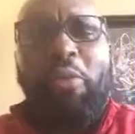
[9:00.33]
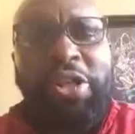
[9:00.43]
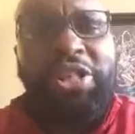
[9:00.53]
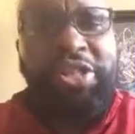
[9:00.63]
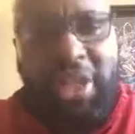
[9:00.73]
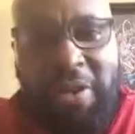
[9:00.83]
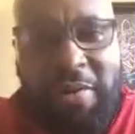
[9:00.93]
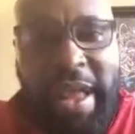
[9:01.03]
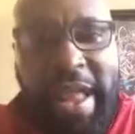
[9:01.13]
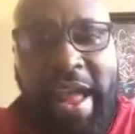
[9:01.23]
what you don't
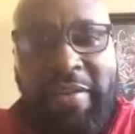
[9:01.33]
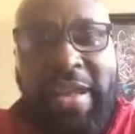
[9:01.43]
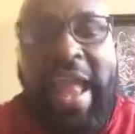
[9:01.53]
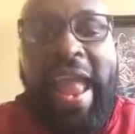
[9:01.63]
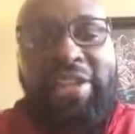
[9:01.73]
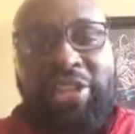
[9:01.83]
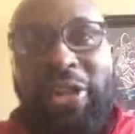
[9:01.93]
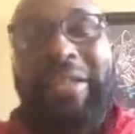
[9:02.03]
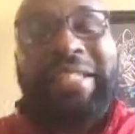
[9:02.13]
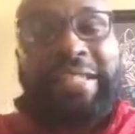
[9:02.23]
have and
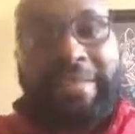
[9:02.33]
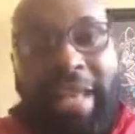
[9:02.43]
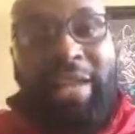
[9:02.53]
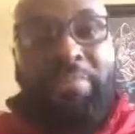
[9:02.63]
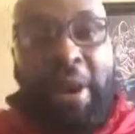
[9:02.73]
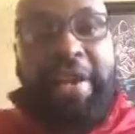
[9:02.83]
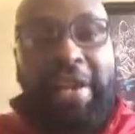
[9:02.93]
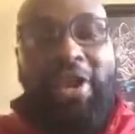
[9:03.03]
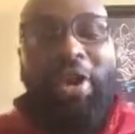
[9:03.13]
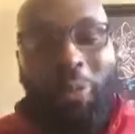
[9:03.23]
start
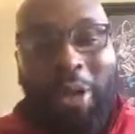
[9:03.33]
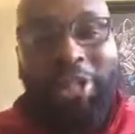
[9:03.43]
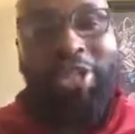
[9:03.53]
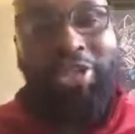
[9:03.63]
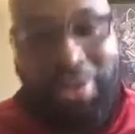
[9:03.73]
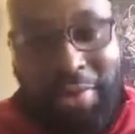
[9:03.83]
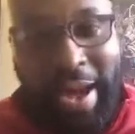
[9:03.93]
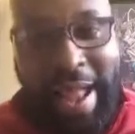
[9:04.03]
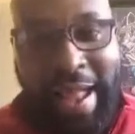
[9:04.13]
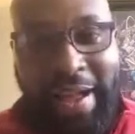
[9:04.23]
celebrating what you do
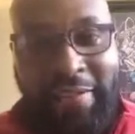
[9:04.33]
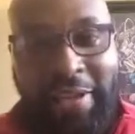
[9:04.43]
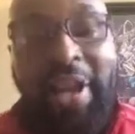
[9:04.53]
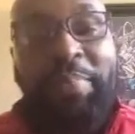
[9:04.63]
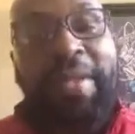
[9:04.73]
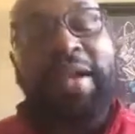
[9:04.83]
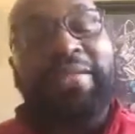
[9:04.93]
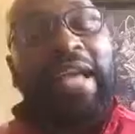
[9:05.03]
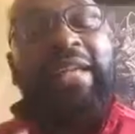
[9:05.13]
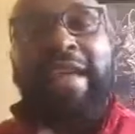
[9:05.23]
have. Because
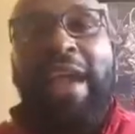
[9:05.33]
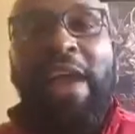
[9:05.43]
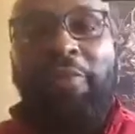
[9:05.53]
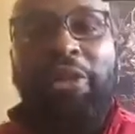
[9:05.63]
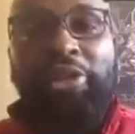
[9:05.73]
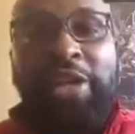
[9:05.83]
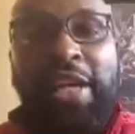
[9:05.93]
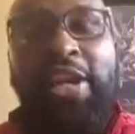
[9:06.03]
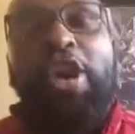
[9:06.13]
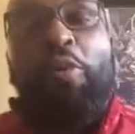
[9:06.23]
I
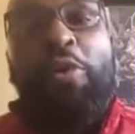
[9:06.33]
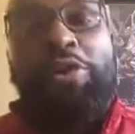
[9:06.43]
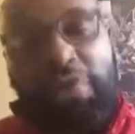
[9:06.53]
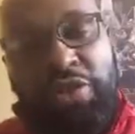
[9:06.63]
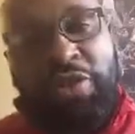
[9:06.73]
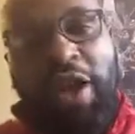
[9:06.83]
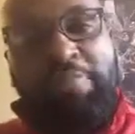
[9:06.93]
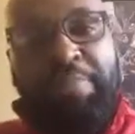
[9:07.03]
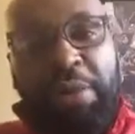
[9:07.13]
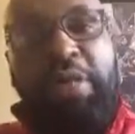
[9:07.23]
guarantee when you
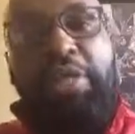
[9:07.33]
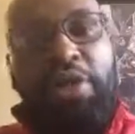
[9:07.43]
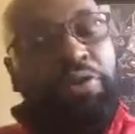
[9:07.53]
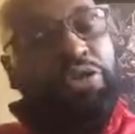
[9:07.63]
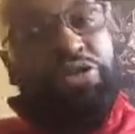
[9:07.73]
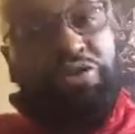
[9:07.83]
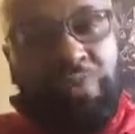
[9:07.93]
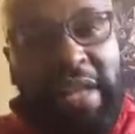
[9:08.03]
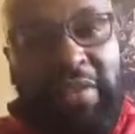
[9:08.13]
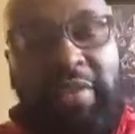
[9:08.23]
start building your
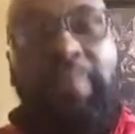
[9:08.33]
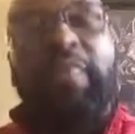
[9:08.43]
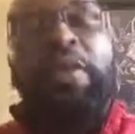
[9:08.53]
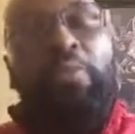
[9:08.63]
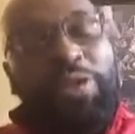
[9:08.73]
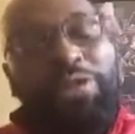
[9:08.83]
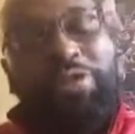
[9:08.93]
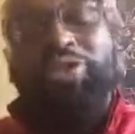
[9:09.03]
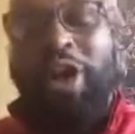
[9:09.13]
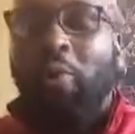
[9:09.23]
strengths, when you
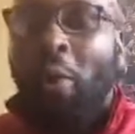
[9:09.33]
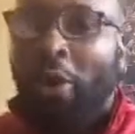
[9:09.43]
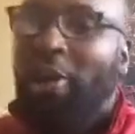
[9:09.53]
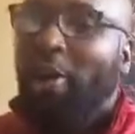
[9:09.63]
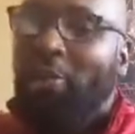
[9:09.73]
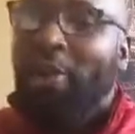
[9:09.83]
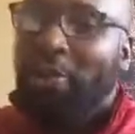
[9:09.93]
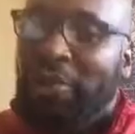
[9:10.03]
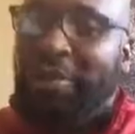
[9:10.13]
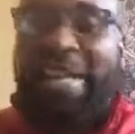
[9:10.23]
start working on
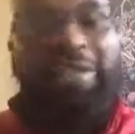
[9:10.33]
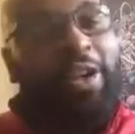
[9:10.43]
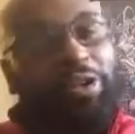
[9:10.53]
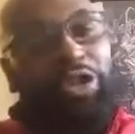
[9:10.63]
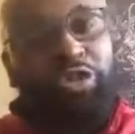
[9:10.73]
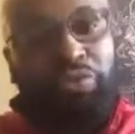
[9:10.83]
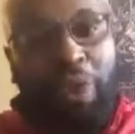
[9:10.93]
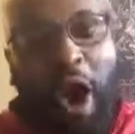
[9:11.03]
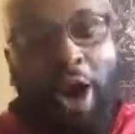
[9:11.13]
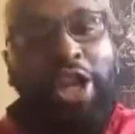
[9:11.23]
those things that are
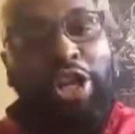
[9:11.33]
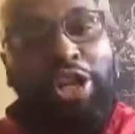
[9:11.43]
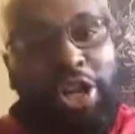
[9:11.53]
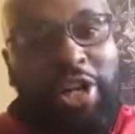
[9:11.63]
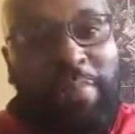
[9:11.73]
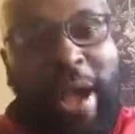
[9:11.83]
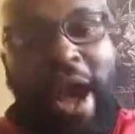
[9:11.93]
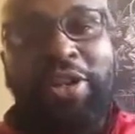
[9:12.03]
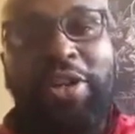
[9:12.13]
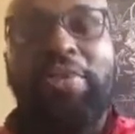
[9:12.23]
strong and good
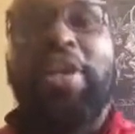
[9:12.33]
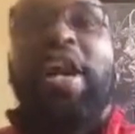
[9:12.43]
about you,